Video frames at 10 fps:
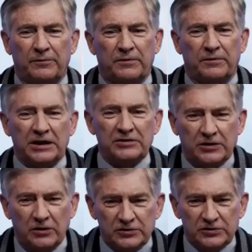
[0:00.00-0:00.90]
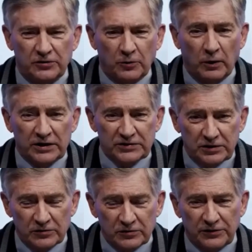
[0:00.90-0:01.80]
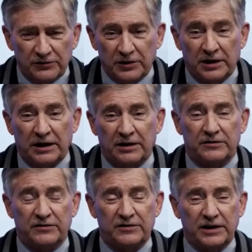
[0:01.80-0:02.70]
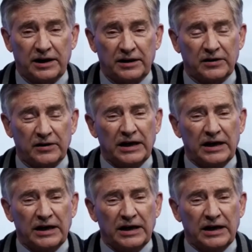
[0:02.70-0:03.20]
the East Coast to the West Coast of the United States,